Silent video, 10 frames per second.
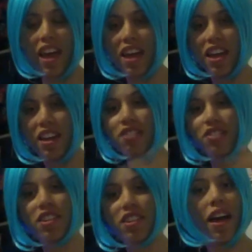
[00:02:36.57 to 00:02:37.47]
and each
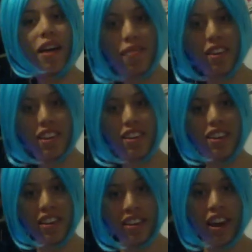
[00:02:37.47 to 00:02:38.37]
time it
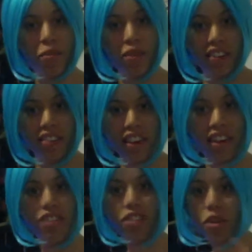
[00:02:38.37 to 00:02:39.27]
did not want to take it.
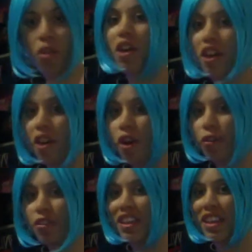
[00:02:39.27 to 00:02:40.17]
So
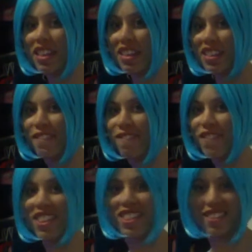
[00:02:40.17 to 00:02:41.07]
hopefully the
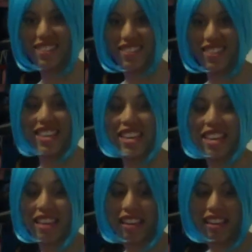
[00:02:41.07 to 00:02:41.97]
5th is the
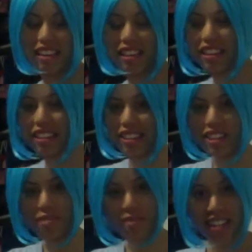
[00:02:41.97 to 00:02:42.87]

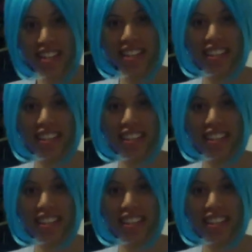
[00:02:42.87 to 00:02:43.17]
good one.